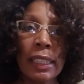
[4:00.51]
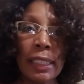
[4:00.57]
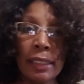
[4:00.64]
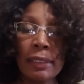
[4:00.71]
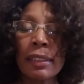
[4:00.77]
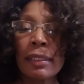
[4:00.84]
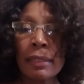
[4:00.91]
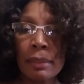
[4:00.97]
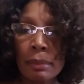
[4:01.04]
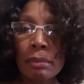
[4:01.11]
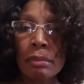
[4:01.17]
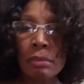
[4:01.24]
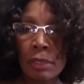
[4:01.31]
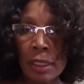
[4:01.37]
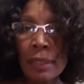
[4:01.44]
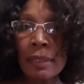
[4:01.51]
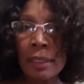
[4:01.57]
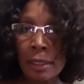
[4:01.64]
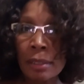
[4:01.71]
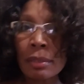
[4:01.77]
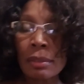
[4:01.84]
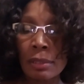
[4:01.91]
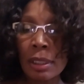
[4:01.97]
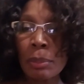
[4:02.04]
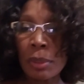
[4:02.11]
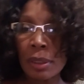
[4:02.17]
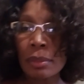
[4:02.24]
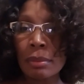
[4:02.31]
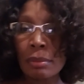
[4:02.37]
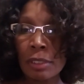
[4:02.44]
It is considered
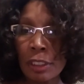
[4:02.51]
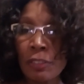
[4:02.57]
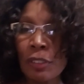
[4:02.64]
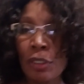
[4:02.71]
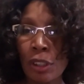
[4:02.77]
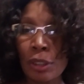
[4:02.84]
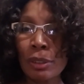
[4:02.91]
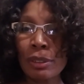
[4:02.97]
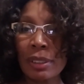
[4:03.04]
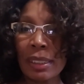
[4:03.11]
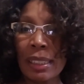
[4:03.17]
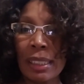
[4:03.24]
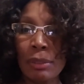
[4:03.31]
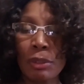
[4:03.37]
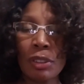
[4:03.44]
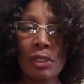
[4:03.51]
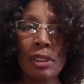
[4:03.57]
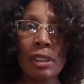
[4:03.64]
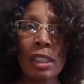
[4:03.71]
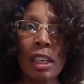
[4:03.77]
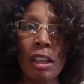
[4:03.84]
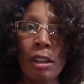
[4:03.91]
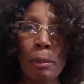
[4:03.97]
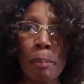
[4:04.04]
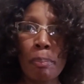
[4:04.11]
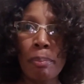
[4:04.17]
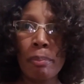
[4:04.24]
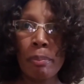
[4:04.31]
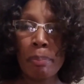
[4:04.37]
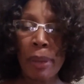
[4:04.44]
somewhat difficult. It was called
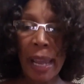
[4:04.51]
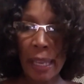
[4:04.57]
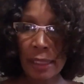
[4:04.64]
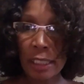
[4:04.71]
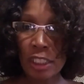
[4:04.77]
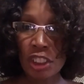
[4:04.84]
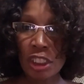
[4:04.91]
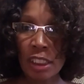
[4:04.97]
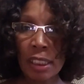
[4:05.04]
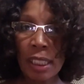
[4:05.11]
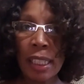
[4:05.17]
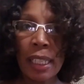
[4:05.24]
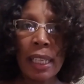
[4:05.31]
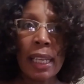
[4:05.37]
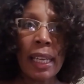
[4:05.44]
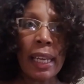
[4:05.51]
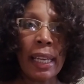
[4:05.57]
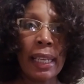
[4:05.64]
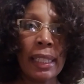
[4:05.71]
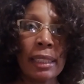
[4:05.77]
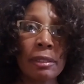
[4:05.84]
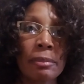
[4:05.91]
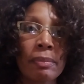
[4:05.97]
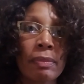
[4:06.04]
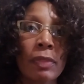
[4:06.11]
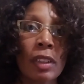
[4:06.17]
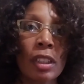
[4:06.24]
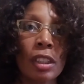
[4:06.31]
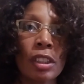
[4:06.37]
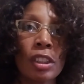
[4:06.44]
pathogen, and
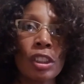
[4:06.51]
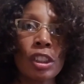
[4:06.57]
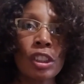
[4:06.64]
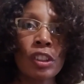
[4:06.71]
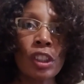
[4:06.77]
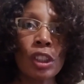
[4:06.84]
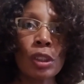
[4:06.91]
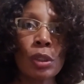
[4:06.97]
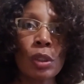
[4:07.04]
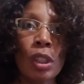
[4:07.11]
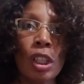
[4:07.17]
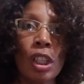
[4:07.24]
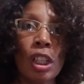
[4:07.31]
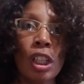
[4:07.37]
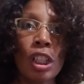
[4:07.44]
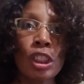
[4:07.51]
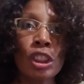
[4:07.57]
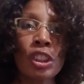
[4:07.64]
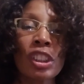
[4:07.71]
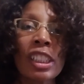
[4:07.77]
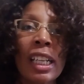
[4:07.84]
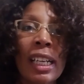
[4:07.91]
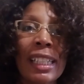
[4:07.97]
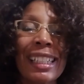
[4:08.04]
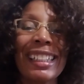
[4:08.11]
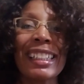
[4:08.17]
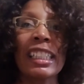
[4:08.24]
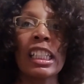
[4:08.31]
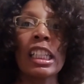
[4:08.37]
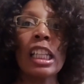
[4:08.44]
so you're not
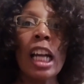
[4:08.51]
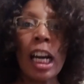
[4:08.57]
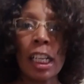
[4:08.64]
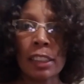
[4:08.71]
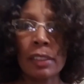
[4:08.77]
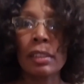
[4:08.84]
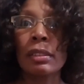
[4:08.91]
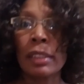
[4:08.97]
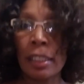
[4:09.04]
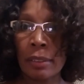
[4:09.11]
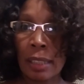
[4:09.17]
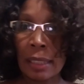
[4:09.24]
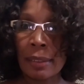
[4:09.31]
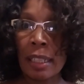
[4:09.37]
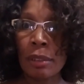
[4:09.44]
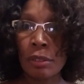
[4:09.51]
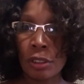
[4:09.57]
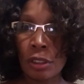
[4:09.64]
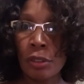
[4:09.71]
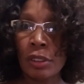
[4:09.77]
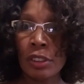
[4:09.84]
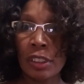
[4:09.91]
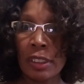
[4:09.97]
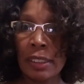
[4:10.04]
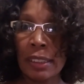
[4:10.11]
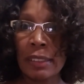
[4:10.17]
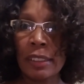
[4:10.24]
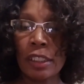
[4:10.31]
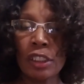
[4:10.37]
locked. That's what I said. I was going to go into detail.